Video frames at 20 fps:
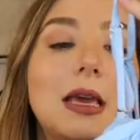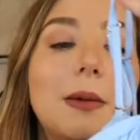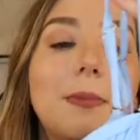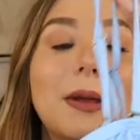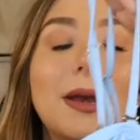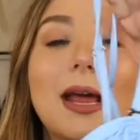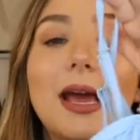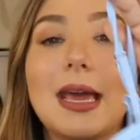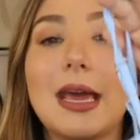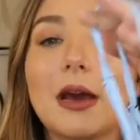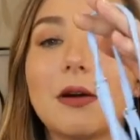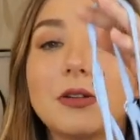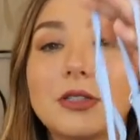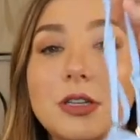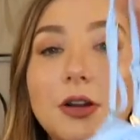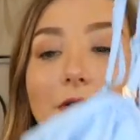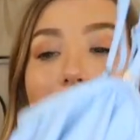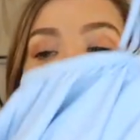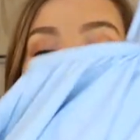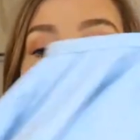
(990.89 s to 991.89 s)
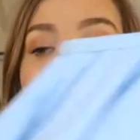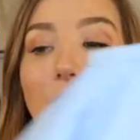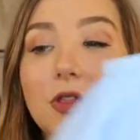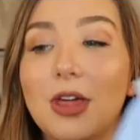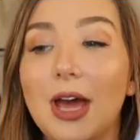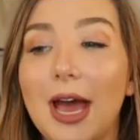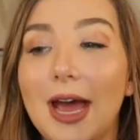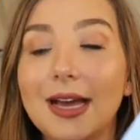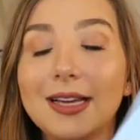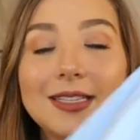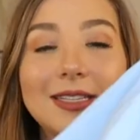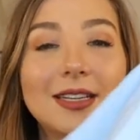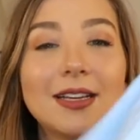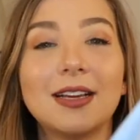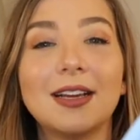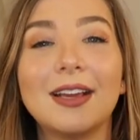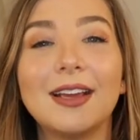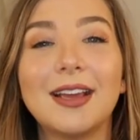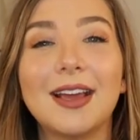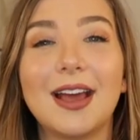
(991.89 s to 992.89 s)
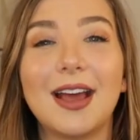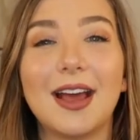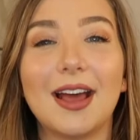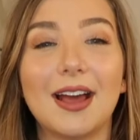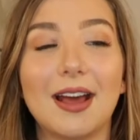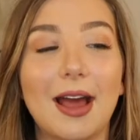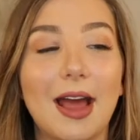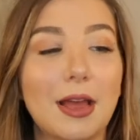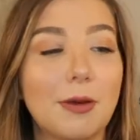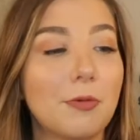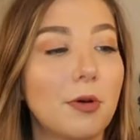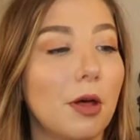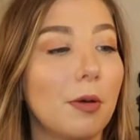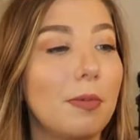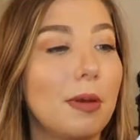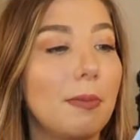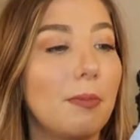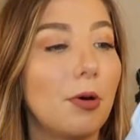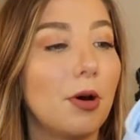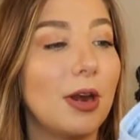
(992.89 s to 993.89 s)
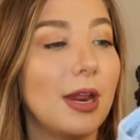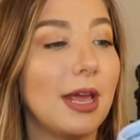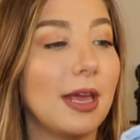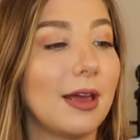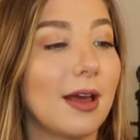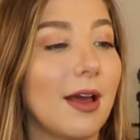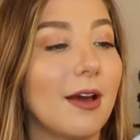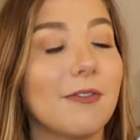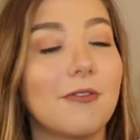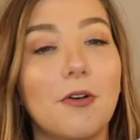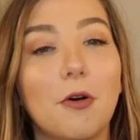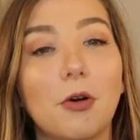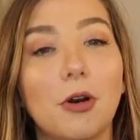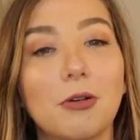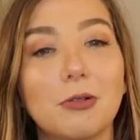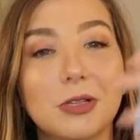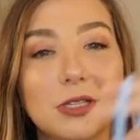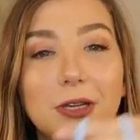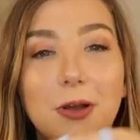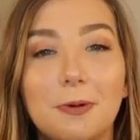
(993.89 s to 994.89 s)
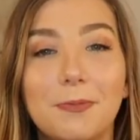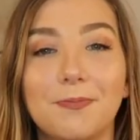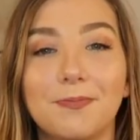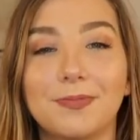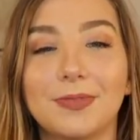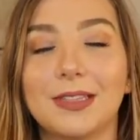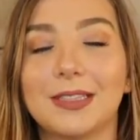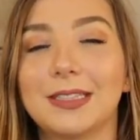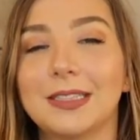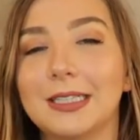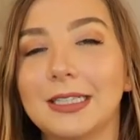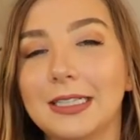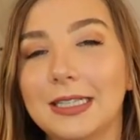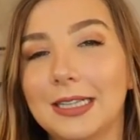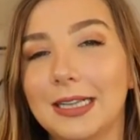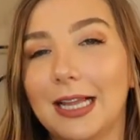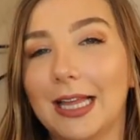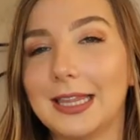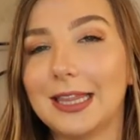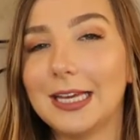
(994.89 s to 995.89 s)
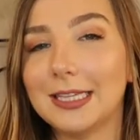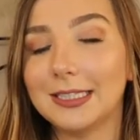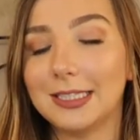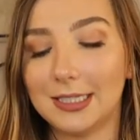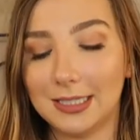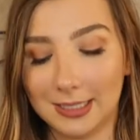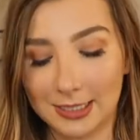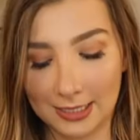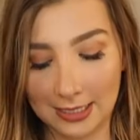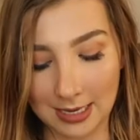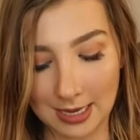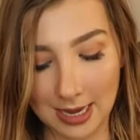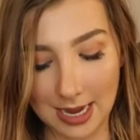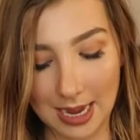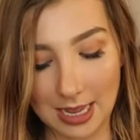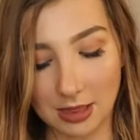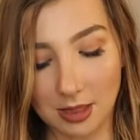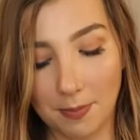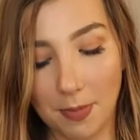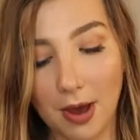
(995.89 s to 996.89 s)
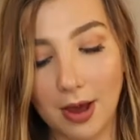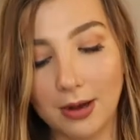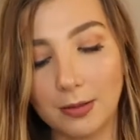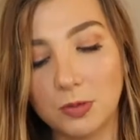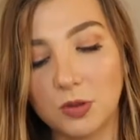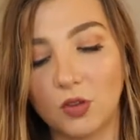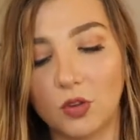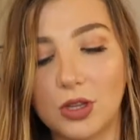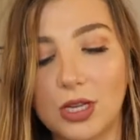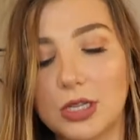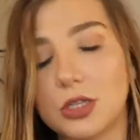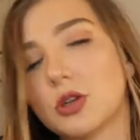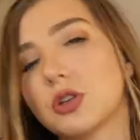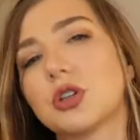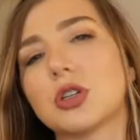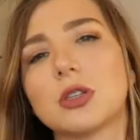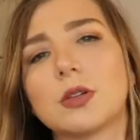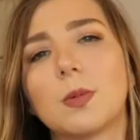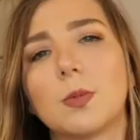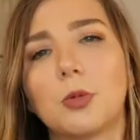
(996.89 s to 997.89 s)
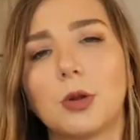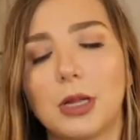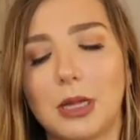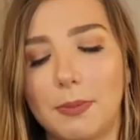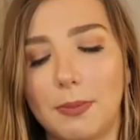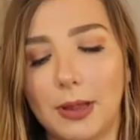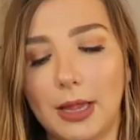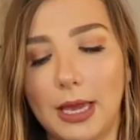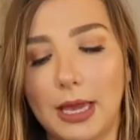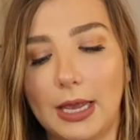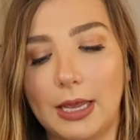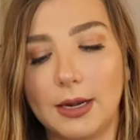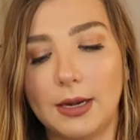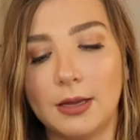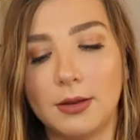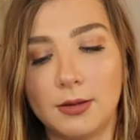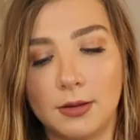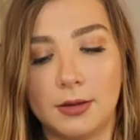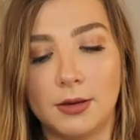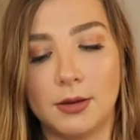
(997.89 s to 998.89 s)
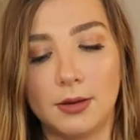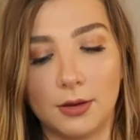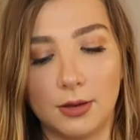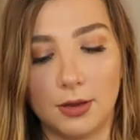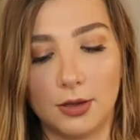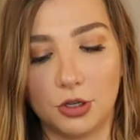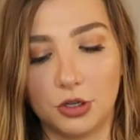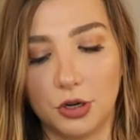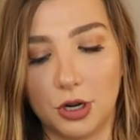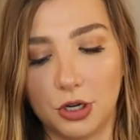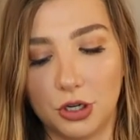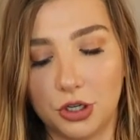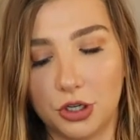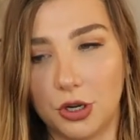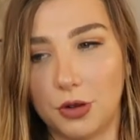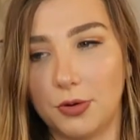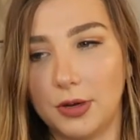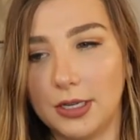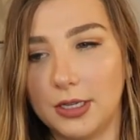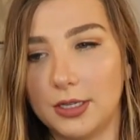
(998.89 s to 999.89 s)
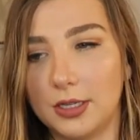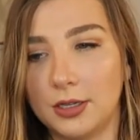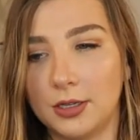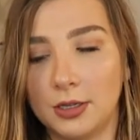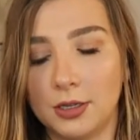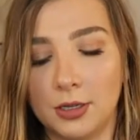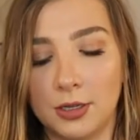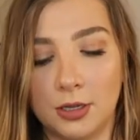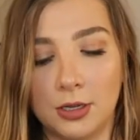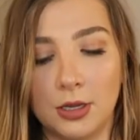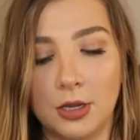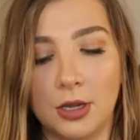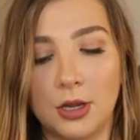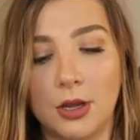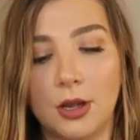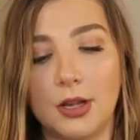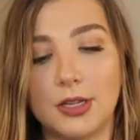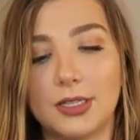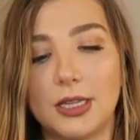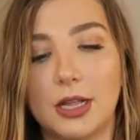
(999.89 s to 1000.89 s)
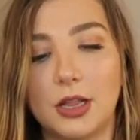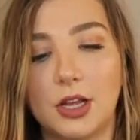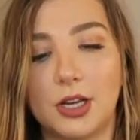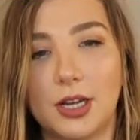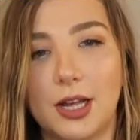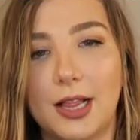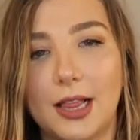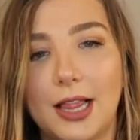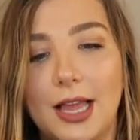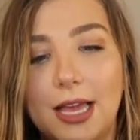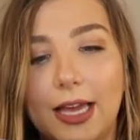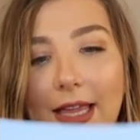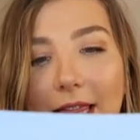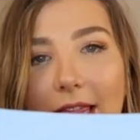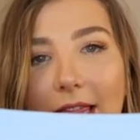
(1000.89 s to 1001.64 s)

keep an eye out for that. Uh, I will be putting a photo, so like that. And the bottoms for this are just really plain. Try to show it. They look like